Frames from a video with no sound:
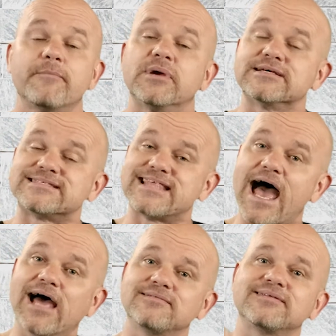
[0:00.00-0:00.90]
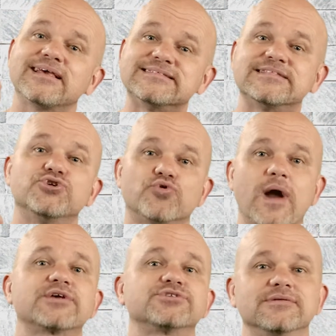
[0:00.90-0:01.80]
because that is the
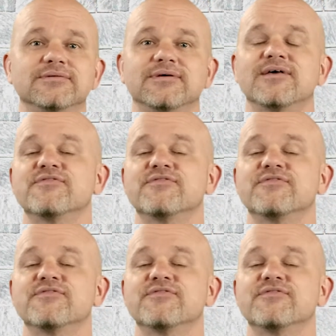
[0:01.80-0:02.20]
direction